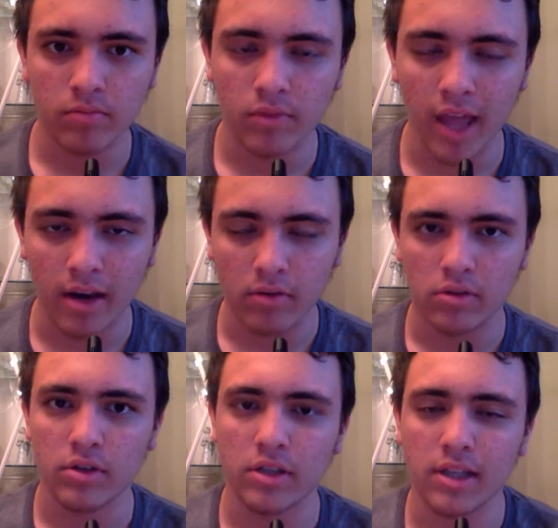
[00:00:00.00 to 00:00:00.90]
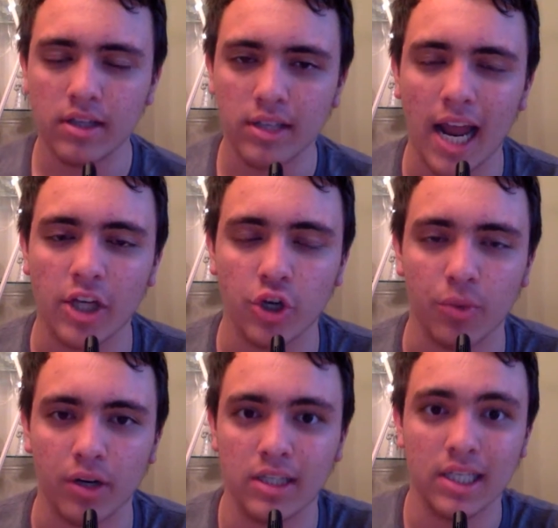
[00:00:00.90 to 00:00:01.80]
that st- stature
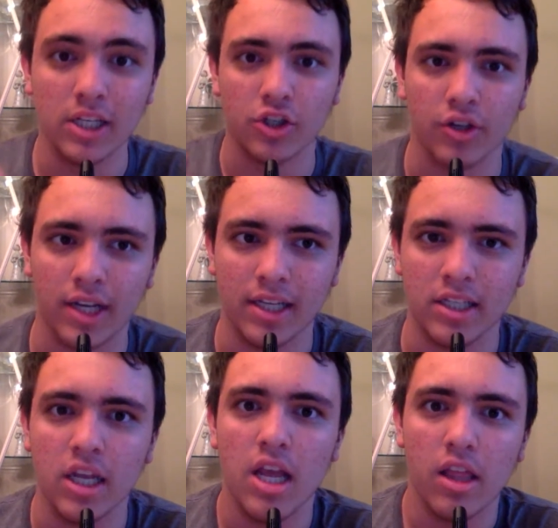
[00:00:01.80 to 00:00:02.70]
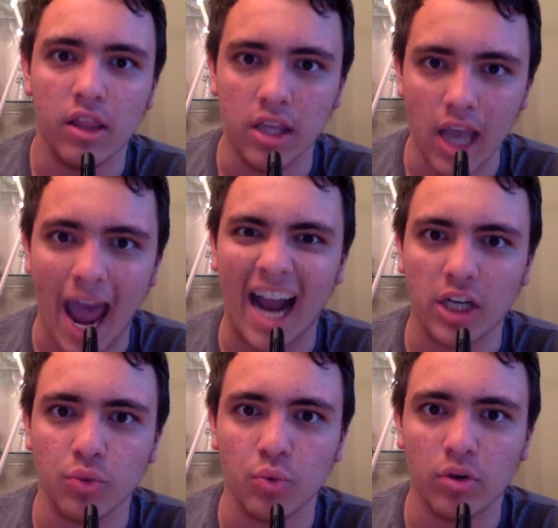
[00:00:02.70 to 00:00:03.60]
where Caesar is the
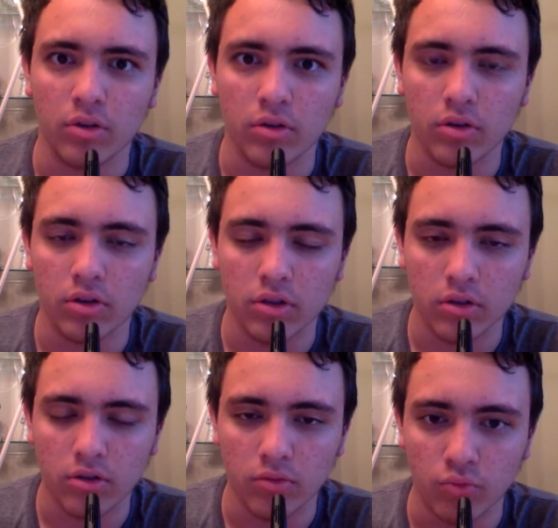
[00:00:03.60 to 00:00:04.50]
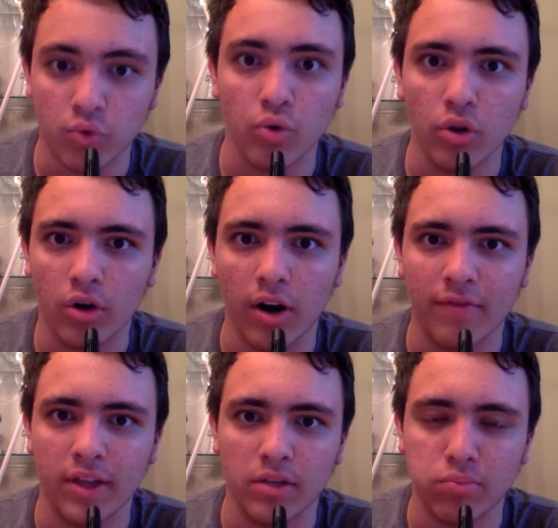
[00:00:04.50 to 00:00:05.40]
actual ruler of
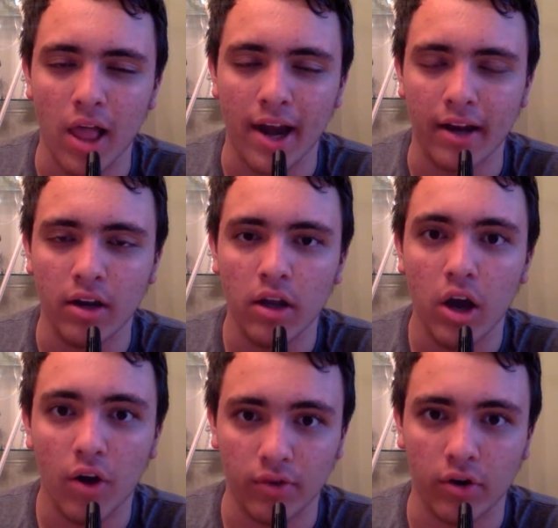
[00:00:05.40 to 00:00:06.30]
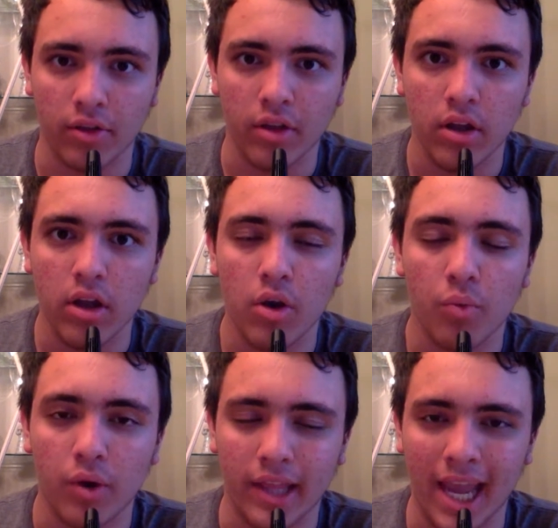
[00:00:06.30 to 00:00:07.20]
this planet of Earth,
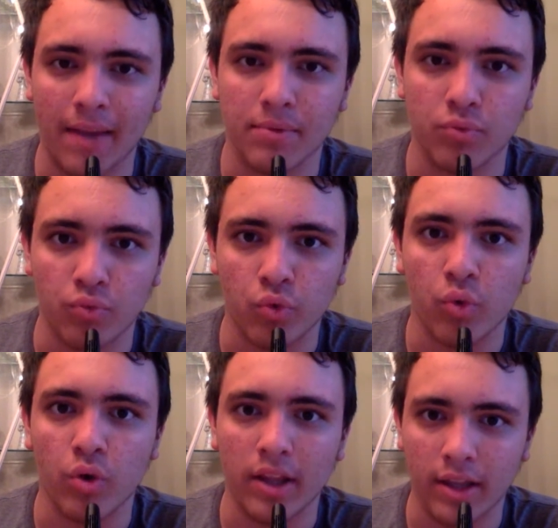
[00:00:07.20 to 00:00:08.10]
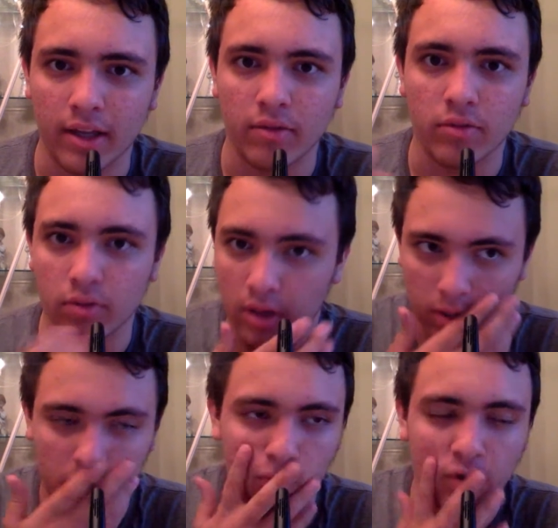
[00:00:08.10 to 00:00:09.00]
where the apes rule and they, they
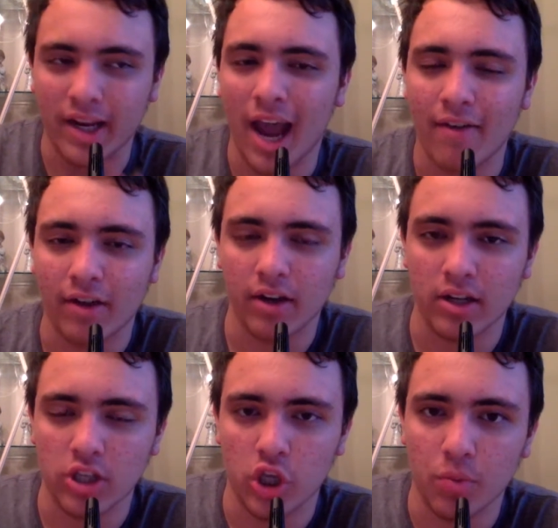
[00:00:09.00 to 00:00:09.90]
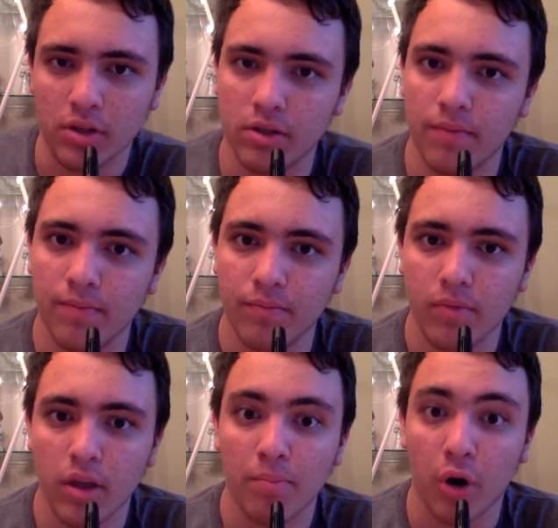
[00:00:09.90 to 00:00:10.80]
wreak havoc against the humans.
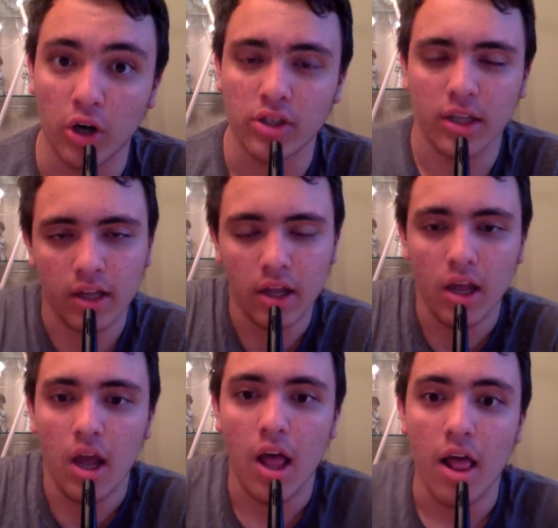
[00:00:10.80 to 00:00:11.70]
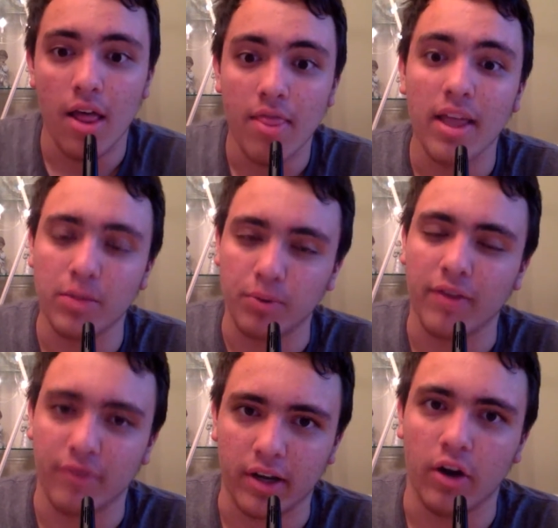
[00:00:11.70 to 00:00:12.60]
Personally, that's pretty
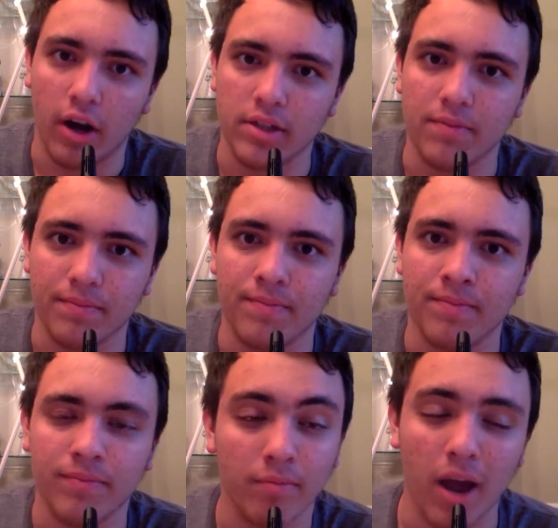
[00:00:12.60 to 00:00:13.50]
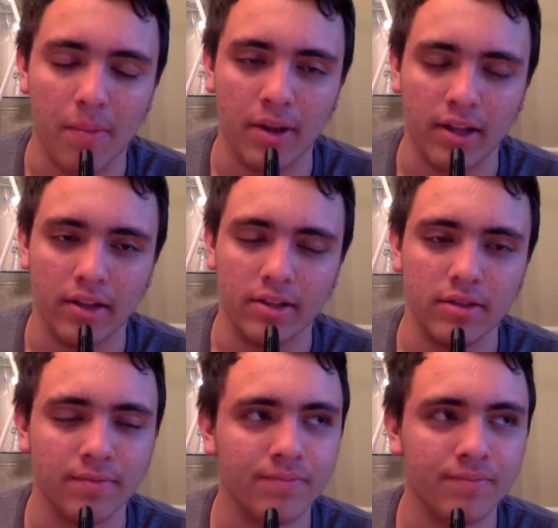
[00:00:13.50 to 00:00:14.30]
freaking awesome, in my opinion at least.